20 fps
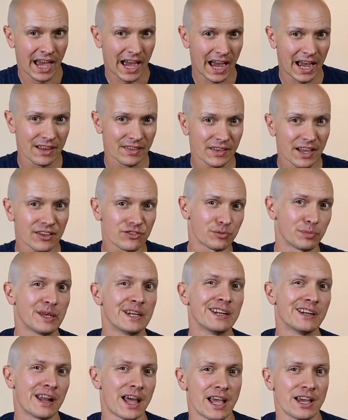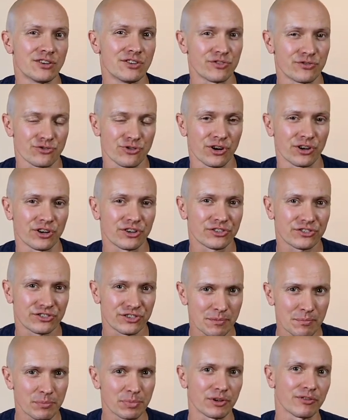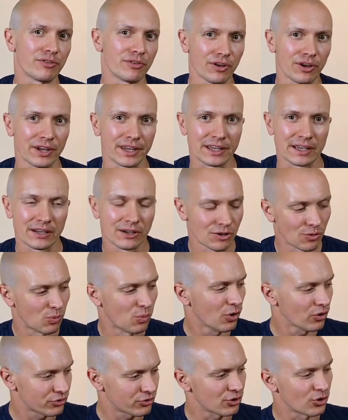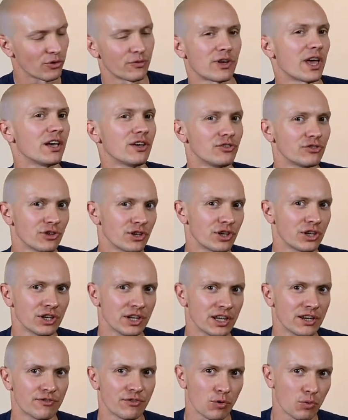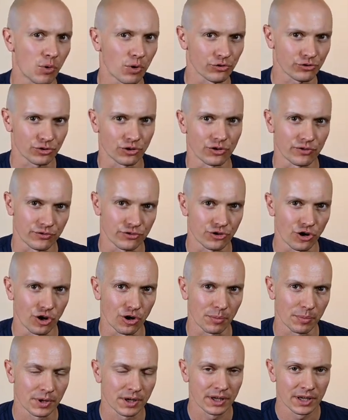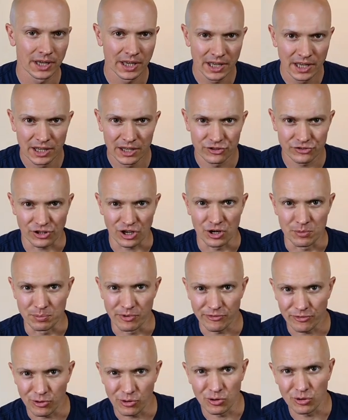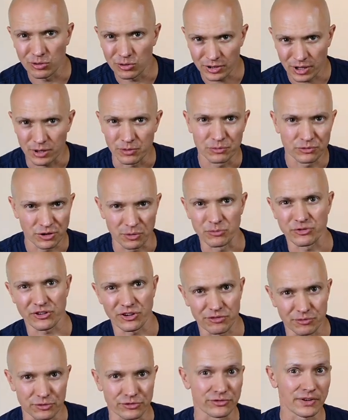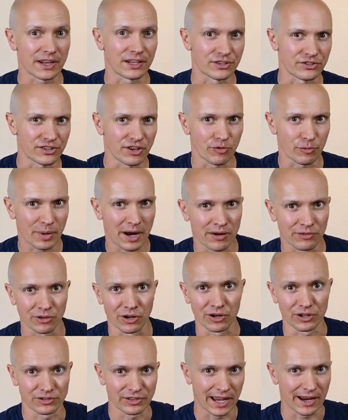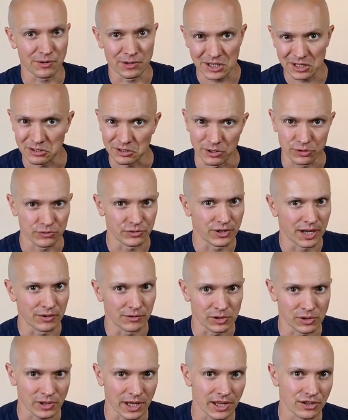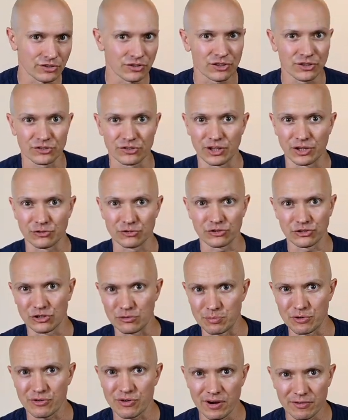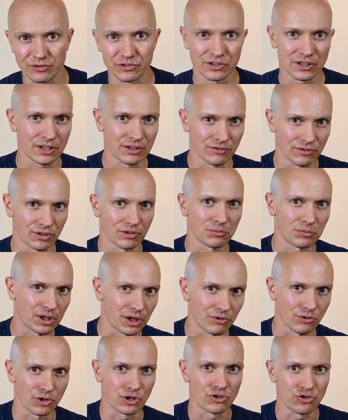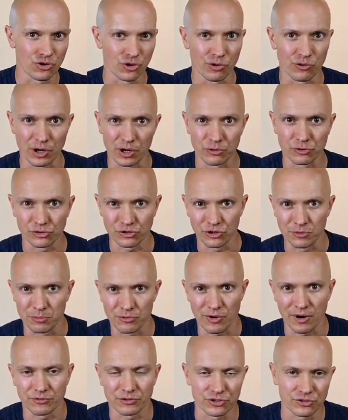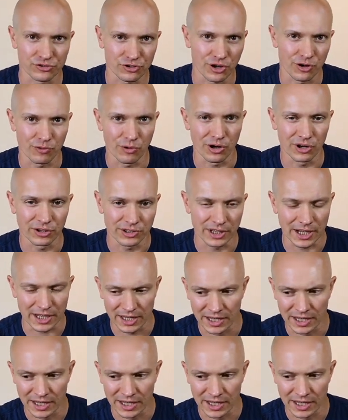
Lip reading: And that's been in aid of trying to simplify what sort of casing you need for what sort of job. So before, although some stuff was fairly self-apparent, like downhill, that was downhill casings, then super gravity for enduro, super gravity style riding.